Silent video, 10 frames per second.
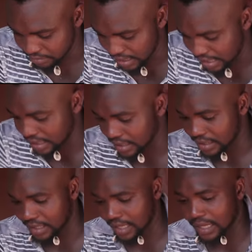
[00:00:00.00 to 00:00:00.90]
Male.
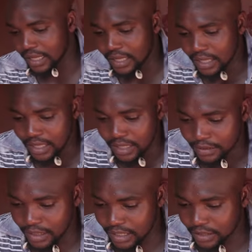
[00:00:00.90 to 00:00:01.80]

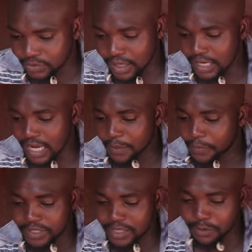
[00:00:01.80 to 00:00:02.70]
this one, an
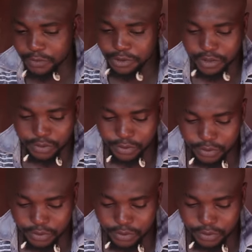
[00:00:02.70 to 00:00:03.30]
impossible mission.